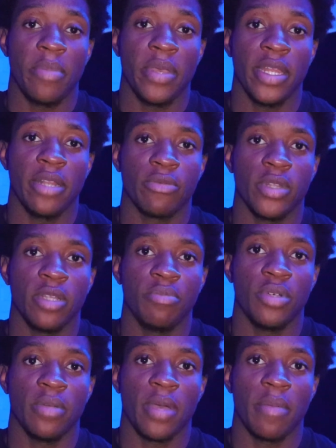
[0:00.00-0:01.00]
in and really
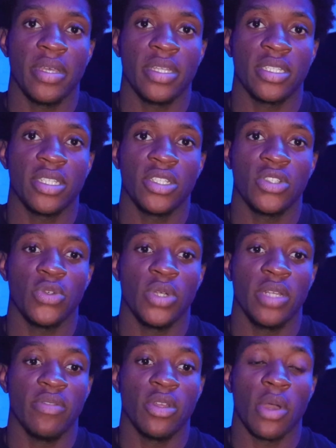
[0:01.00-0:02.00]
put my best into it.
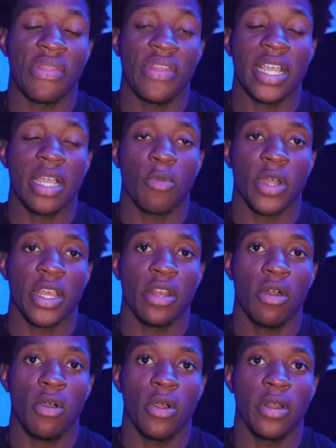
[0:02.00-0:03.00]
Even though I think I'm working
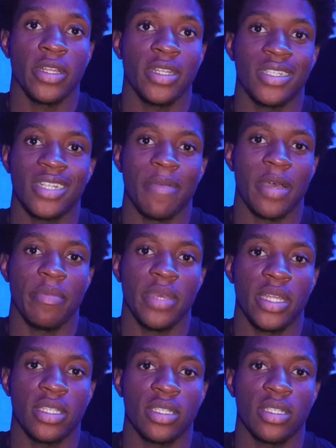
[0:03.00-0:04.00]
hard, it's not my
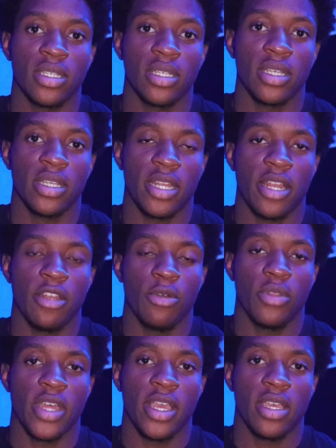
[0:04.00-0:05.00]
best, and I know
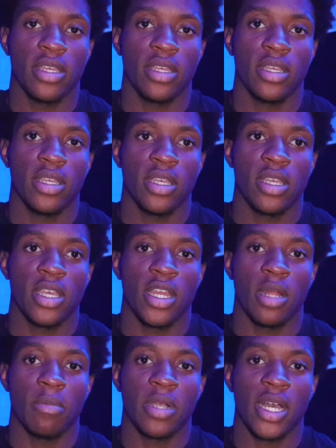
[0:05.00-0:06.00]
that. And
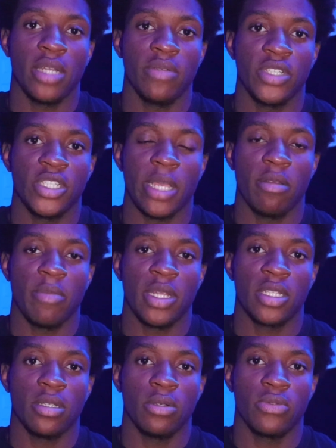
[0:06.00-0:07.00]
I'm kind of ashamed of
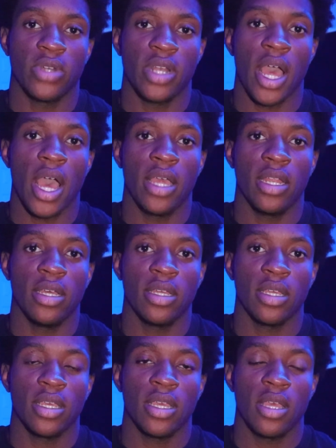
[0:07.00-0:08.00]
myself for not
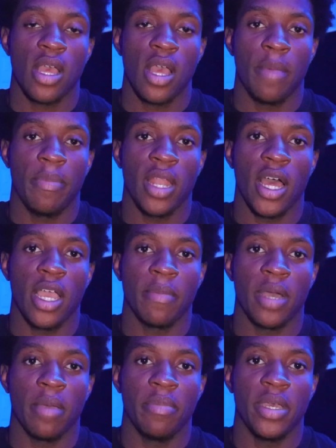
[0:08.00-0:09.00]
applying
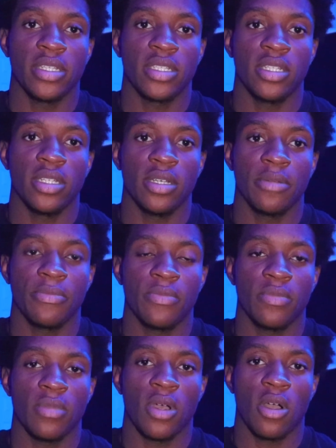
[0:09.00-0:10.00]
my best to
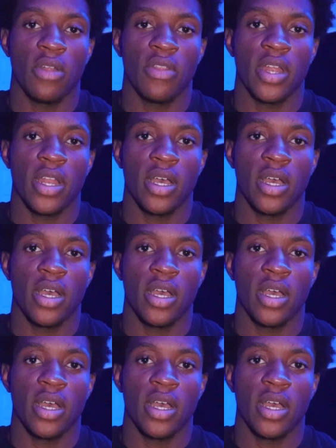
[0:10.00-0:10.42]
all that